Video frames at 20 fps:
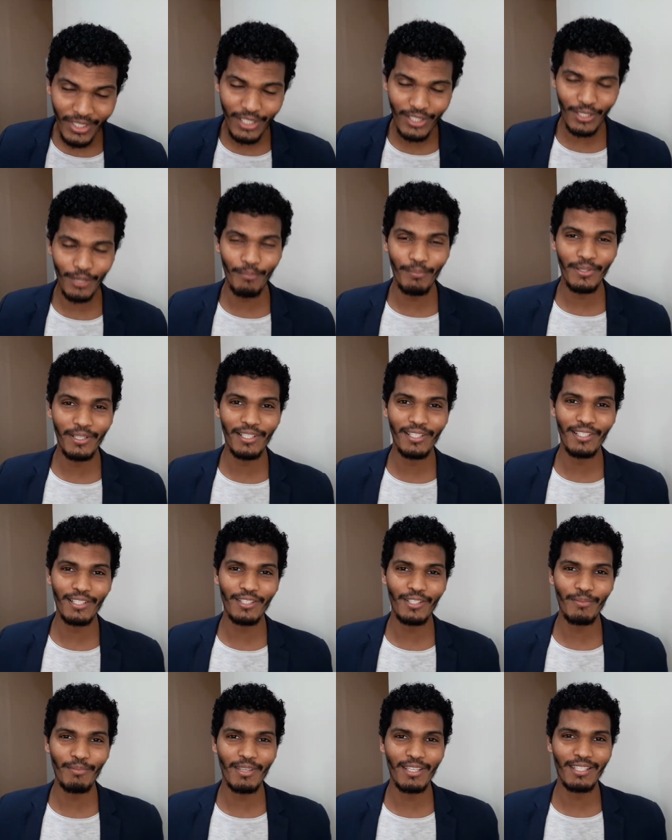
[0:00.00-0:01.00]
Some
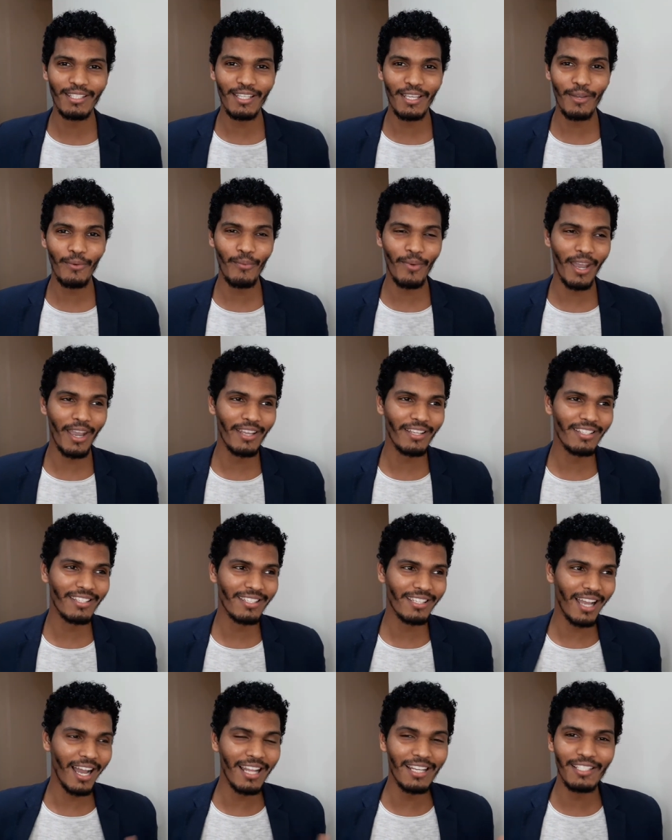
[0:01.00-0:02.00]
persons may say wearing
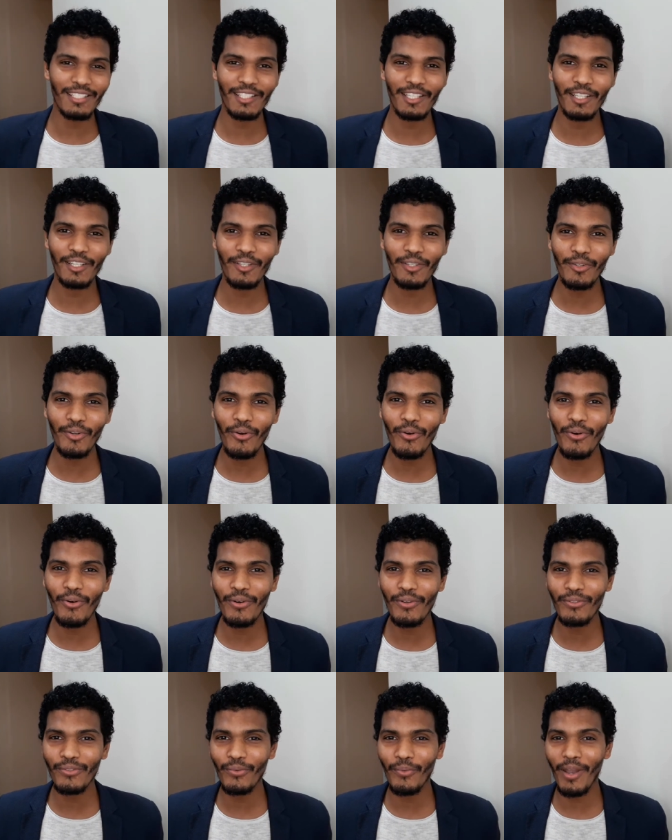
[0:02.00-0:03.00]
scanty
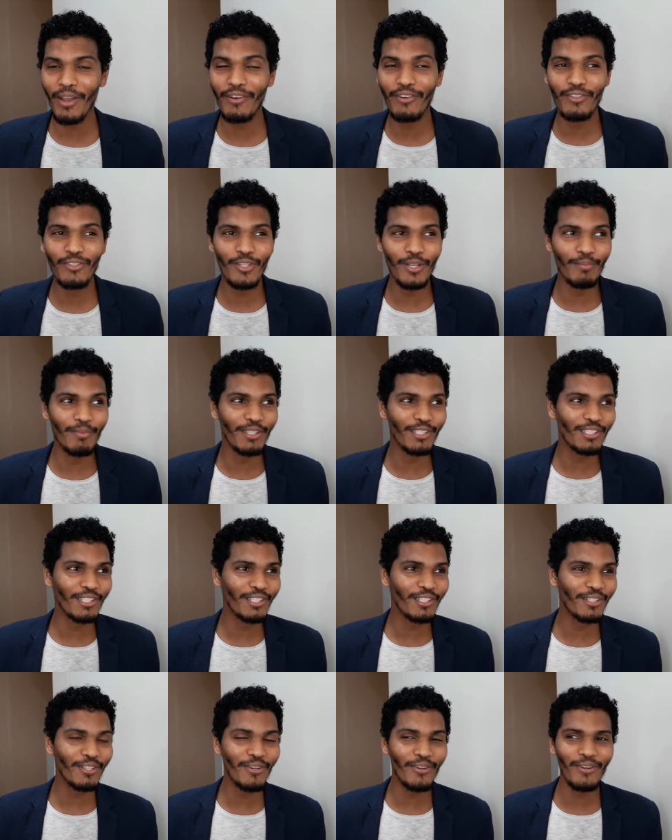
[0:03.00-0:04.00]
clothes, wearing too much
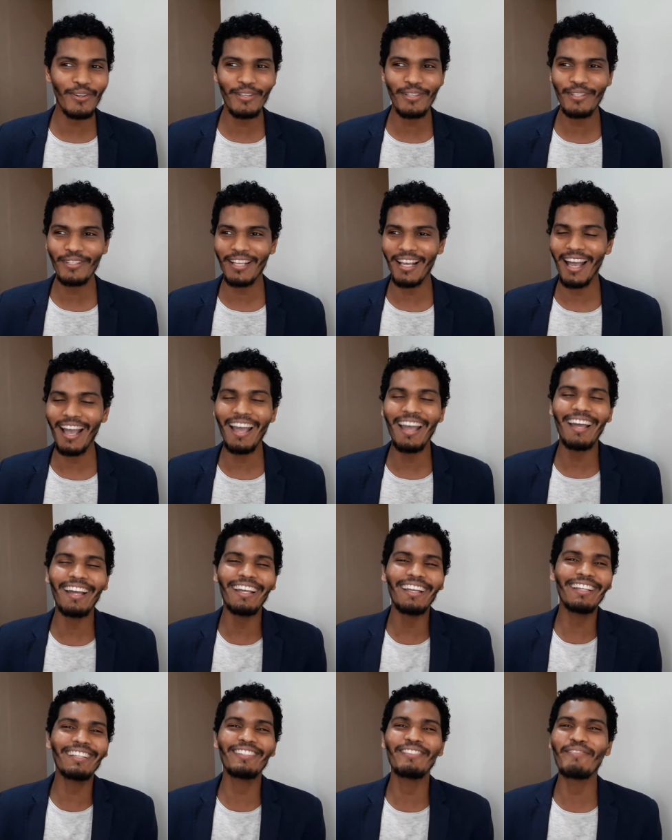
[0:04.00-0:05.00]
clothes.
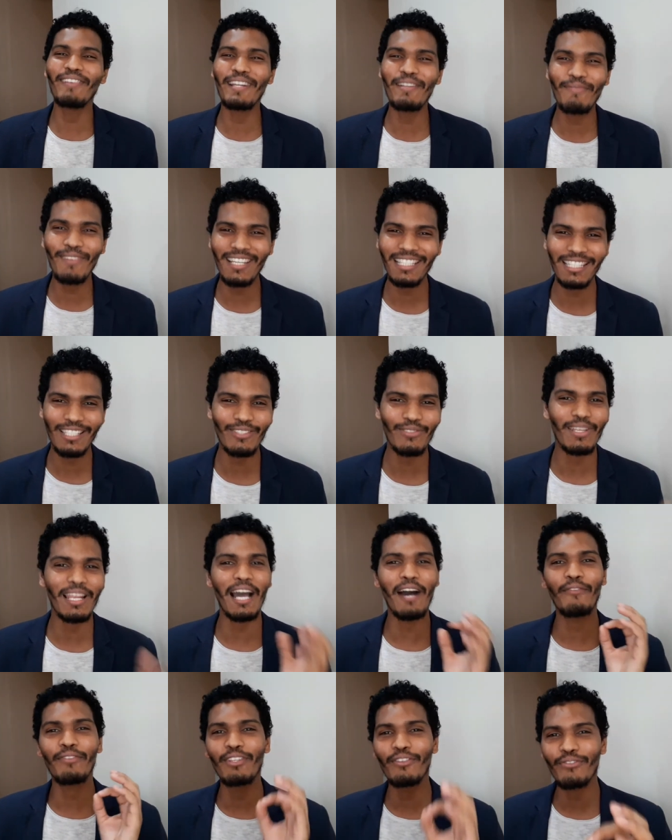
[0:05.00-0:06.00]
Many persons may
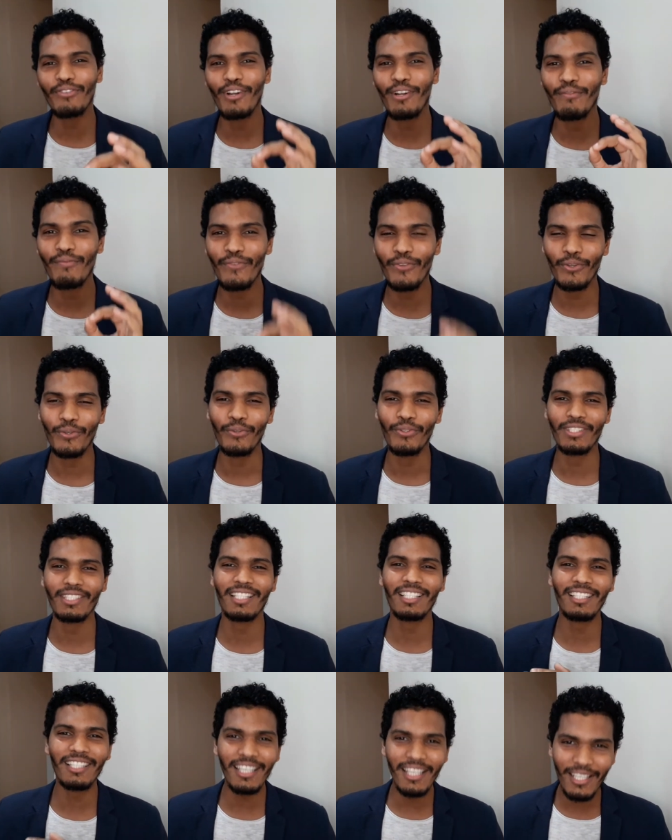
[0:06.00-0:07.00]
have different views. The
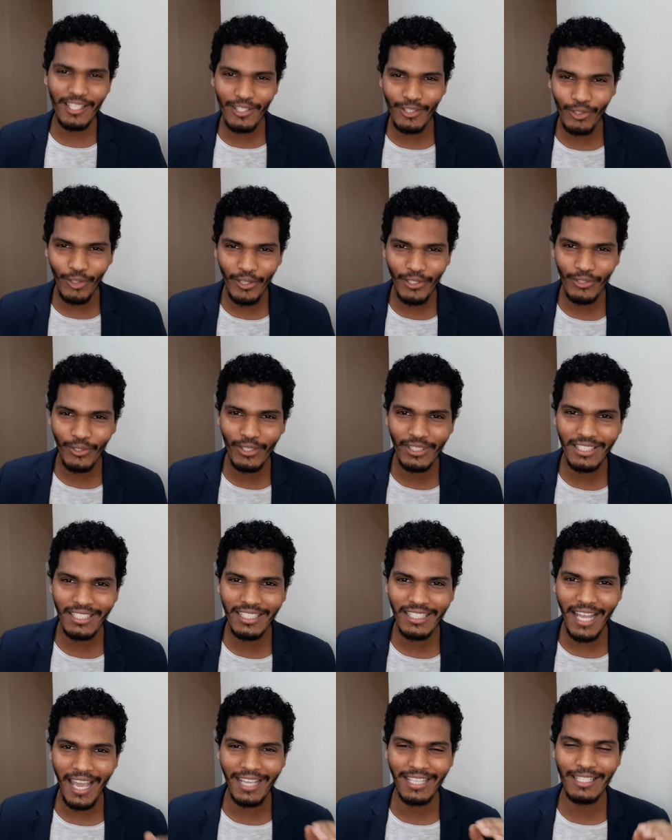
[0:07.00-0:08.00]
case law is going to
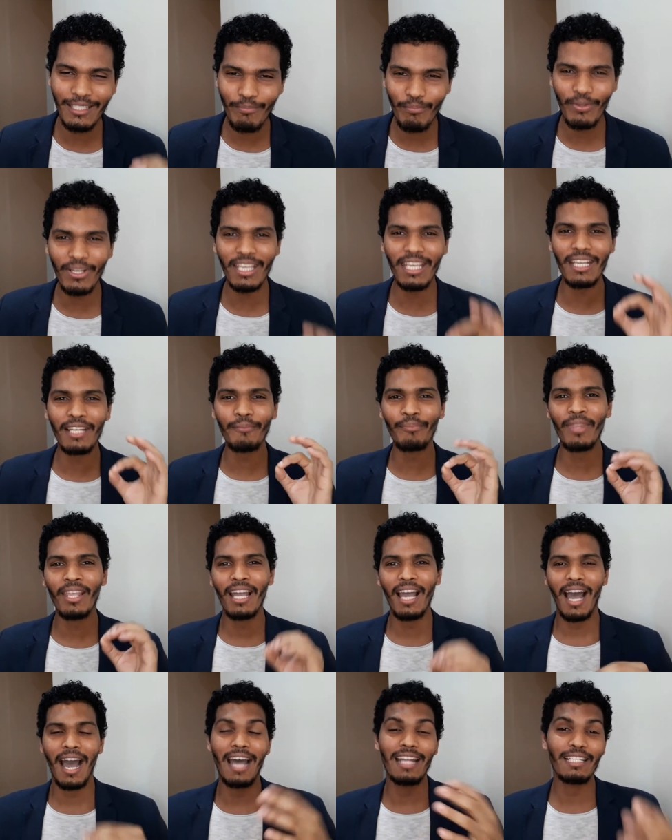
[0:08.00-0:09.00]
explain
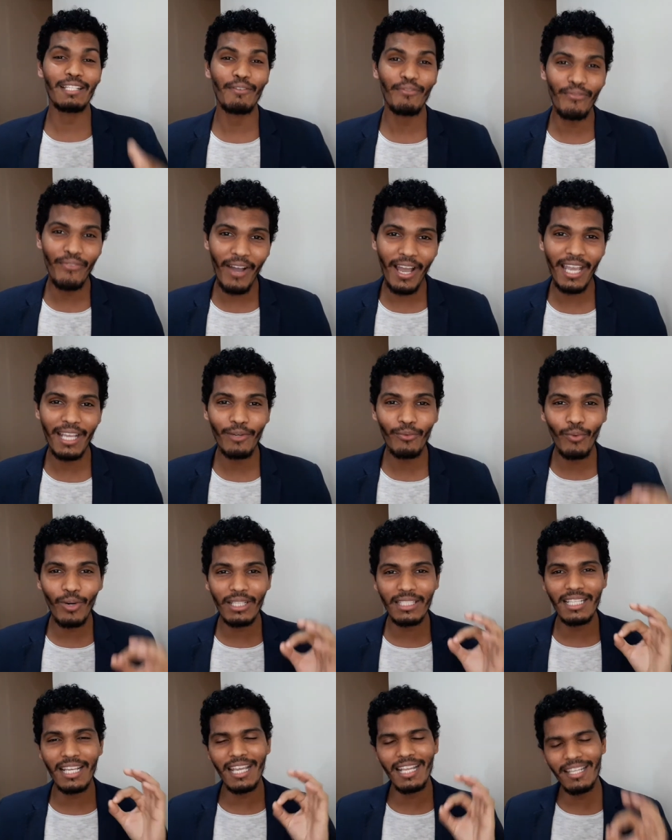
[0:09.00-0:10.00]
and define
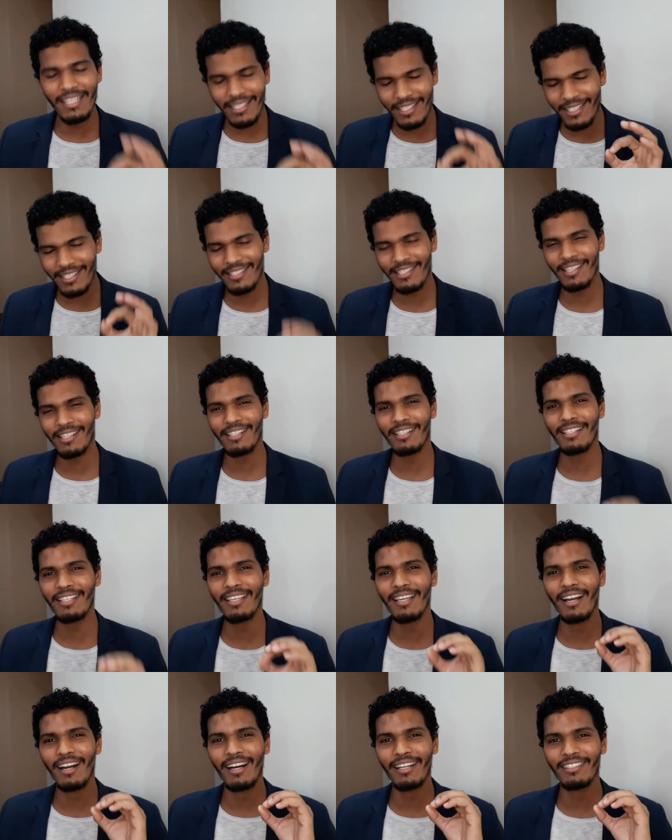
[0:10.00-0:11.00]
what
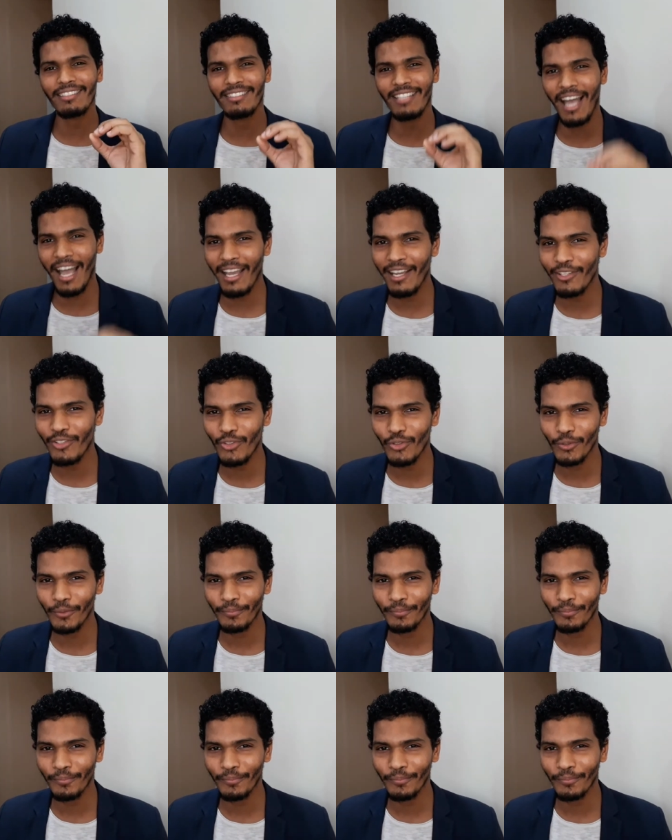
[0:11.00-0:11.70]
indecently attired.